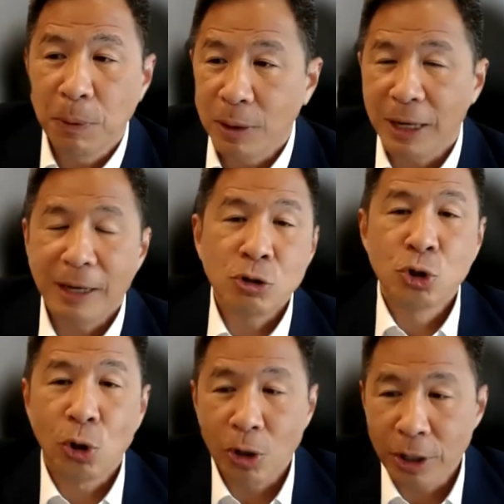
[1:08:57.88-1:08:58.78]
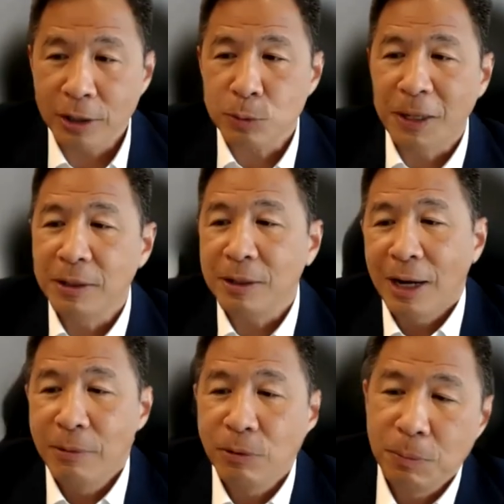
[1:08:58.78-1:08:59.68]
people. I enjoy spending
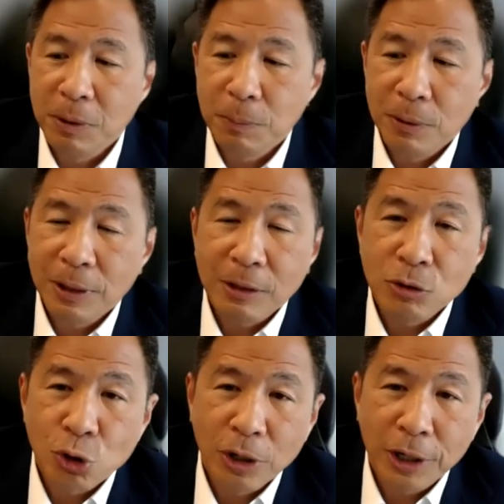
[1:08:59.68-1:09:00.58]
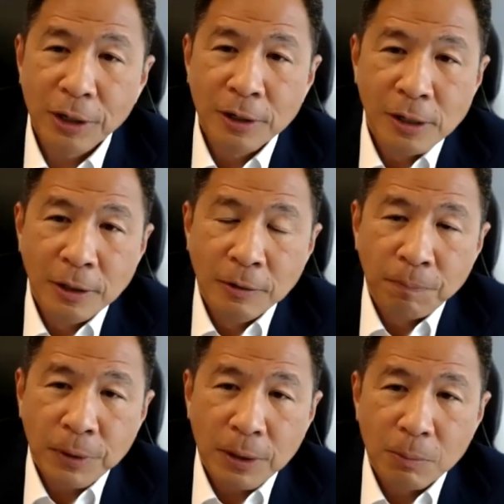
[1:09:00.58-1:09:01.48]
time with people. I enjoy,
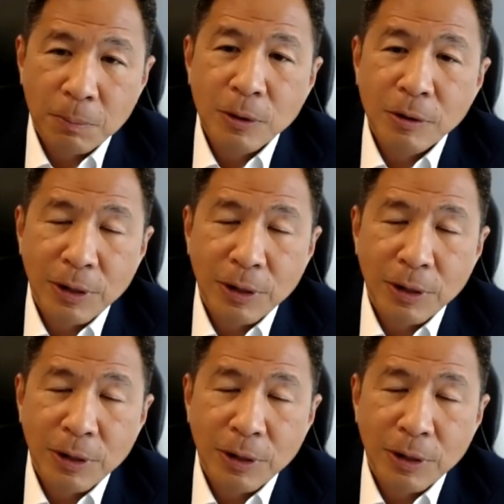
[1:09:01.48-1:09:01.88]
building